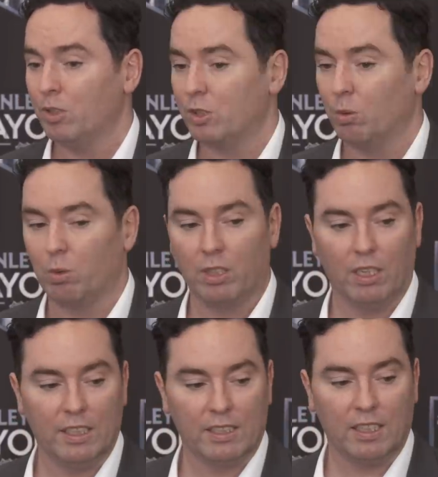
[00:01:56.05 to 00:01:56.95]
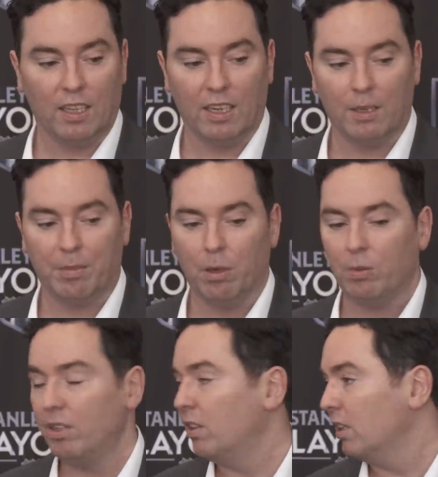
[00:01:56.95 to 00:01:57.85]
So we're going to ice the lineup that
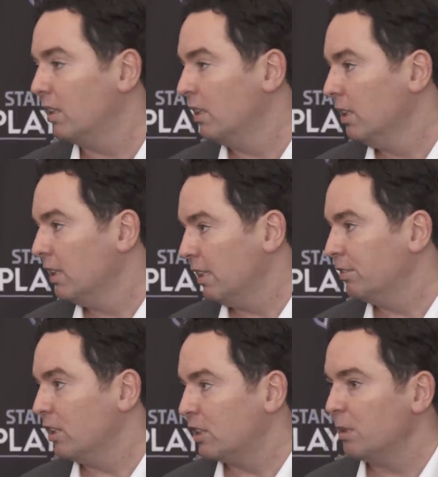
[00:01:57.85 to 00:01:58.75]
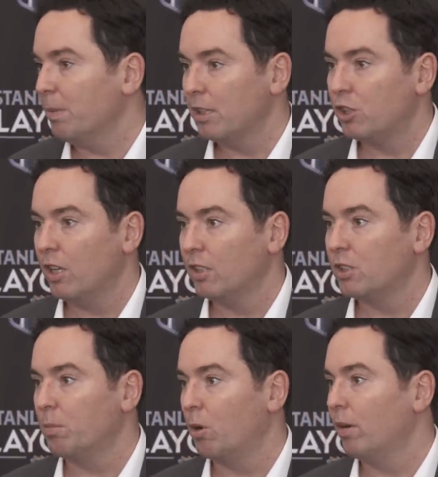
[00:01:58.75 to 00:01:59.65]
we think gives us the best chance
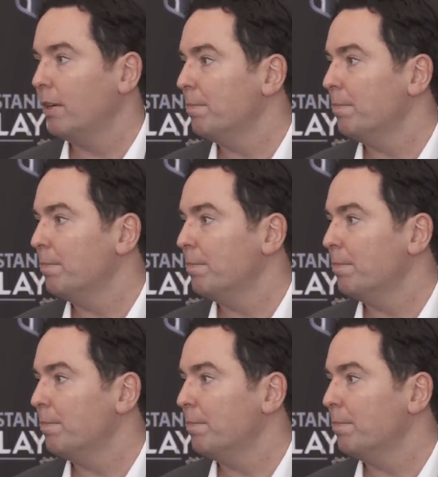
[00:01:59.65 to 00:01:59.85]
tomorrow night.